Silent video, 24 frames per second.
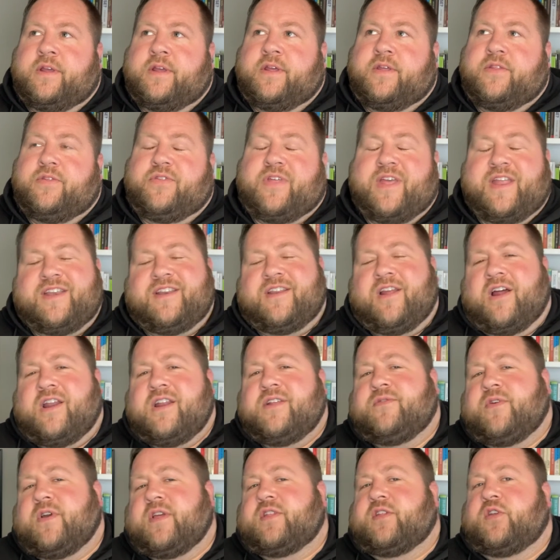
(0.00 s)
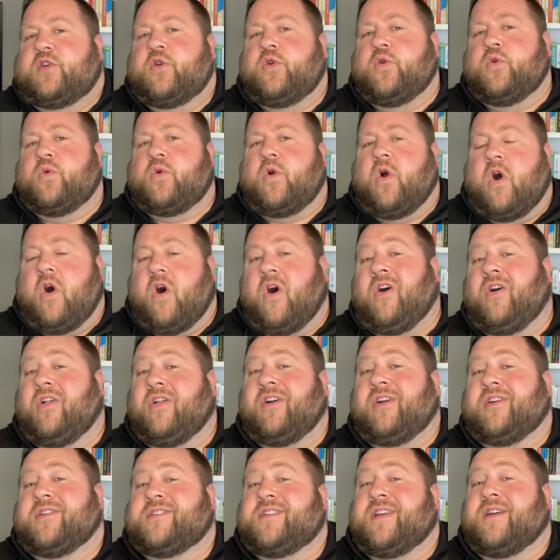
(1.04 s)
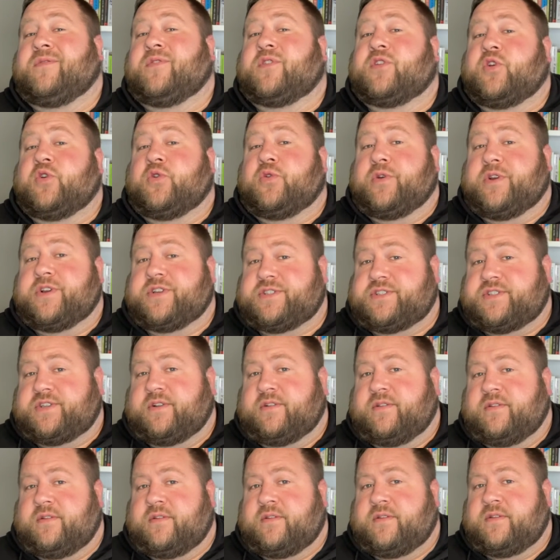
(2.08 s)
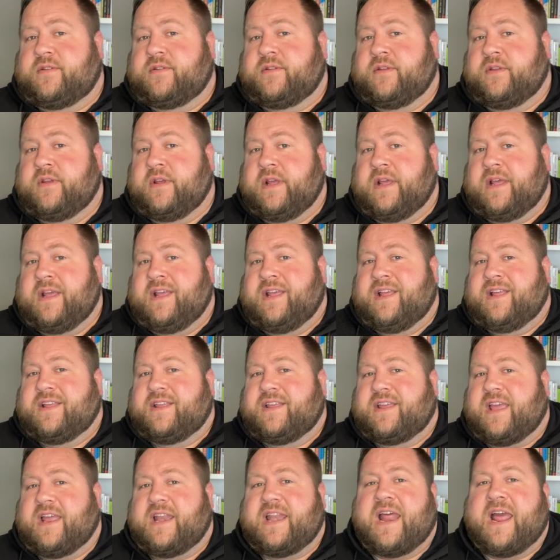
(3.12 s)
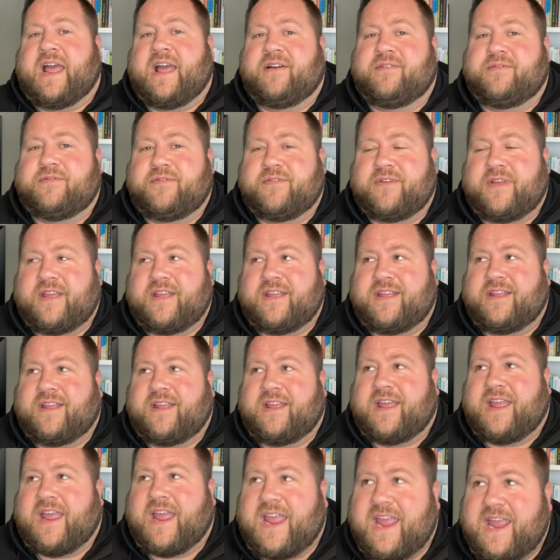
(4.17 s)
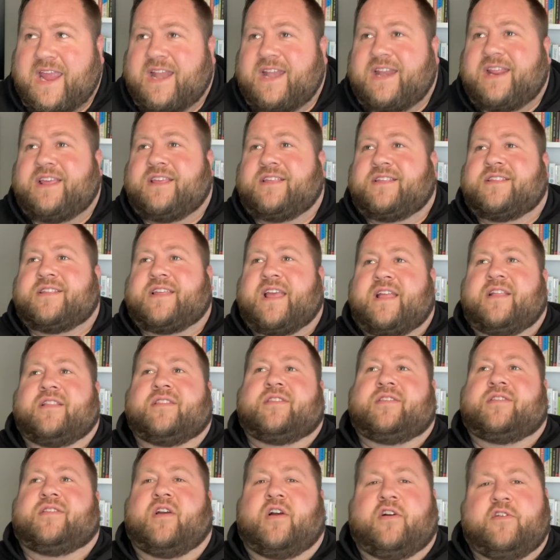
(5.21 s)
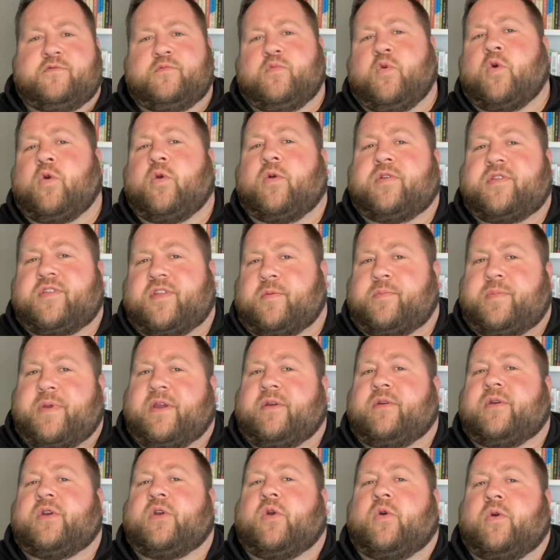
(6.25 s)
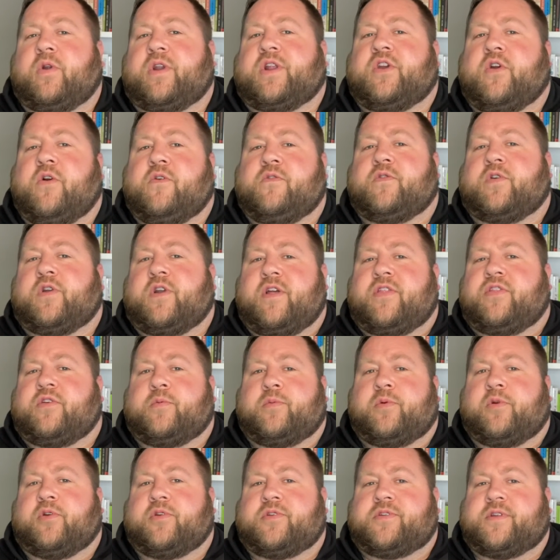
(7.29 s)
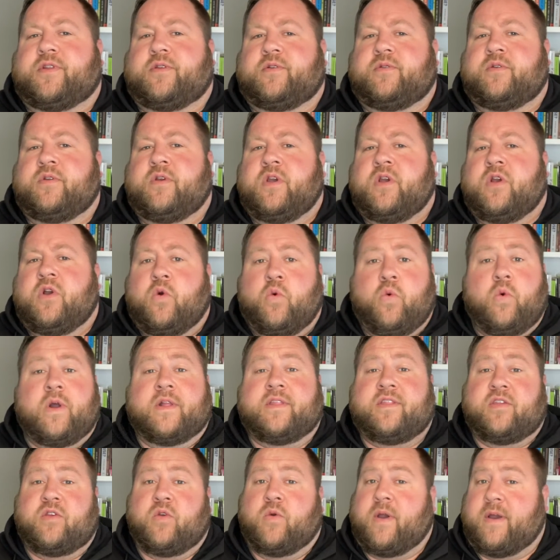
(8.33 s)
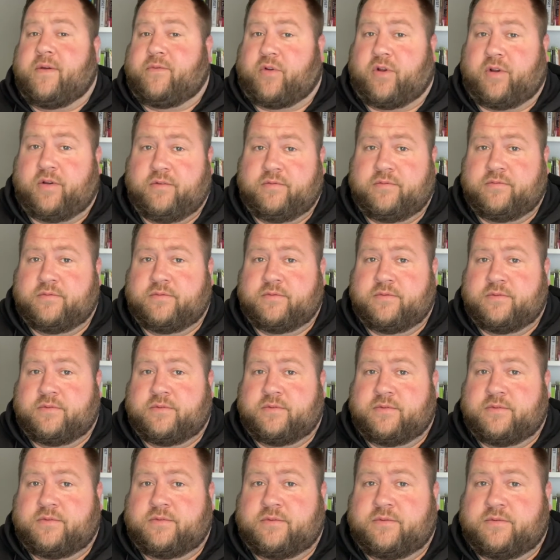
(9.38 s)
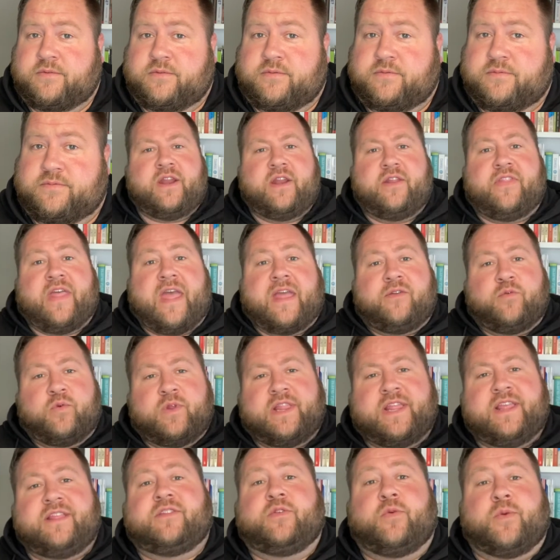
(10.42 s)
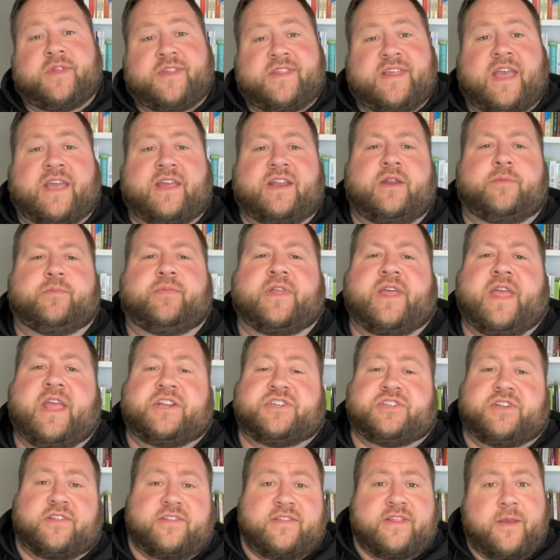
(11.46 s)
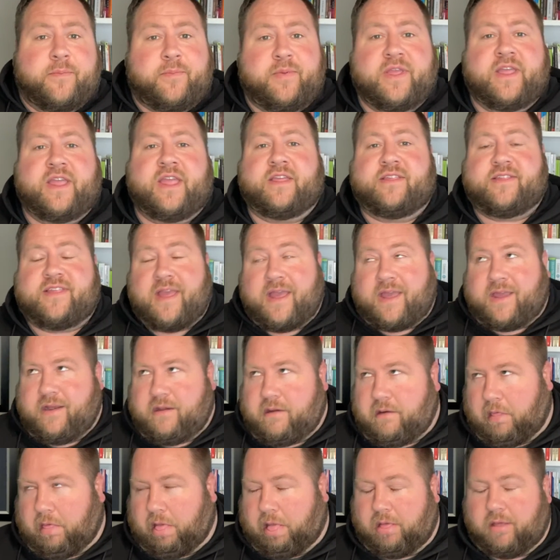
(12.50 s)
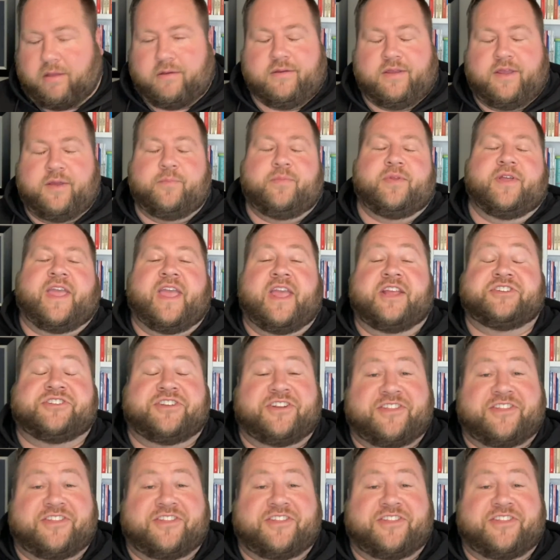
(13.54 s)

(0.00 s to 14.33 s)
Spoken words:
then none of us who call ourselves Christians can have any sense of moral superiority over another person whatsoever. And that would lead to a second implication. Second implication